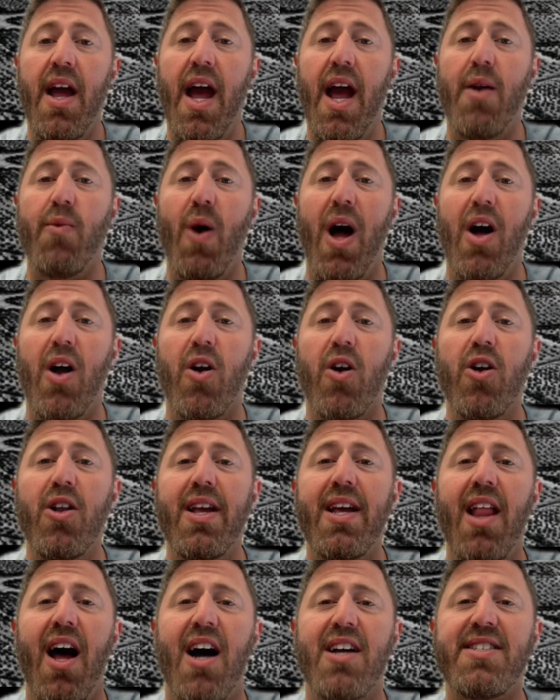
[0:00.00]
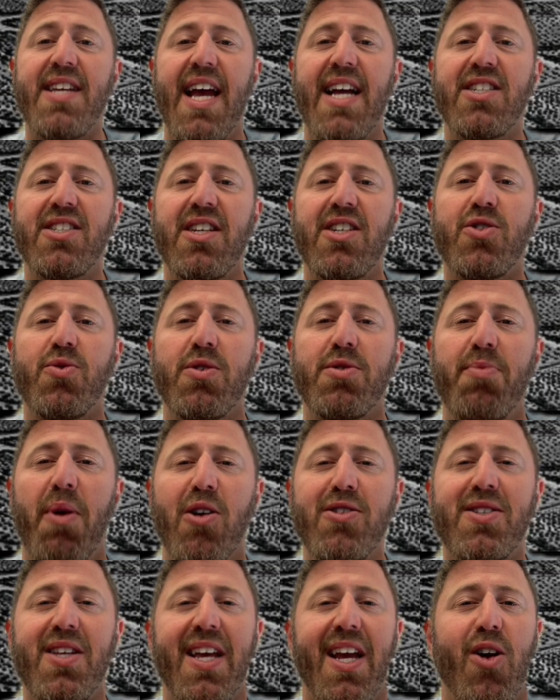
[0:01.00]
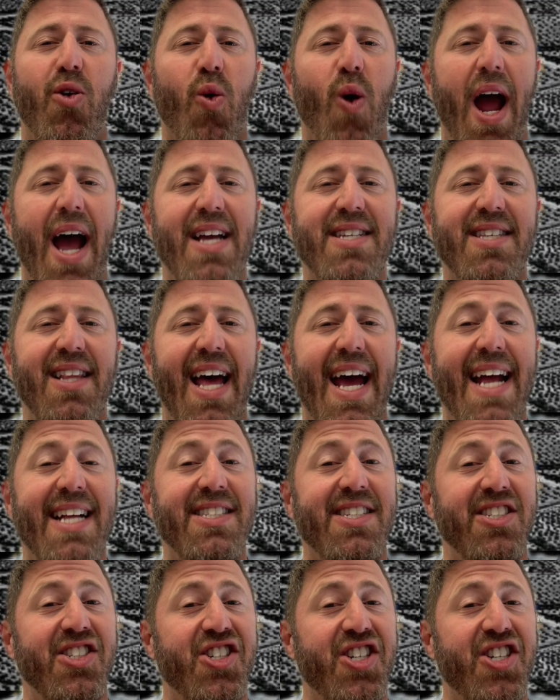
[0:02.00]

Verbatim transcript: And while early Los Angeles was mostly grasslands and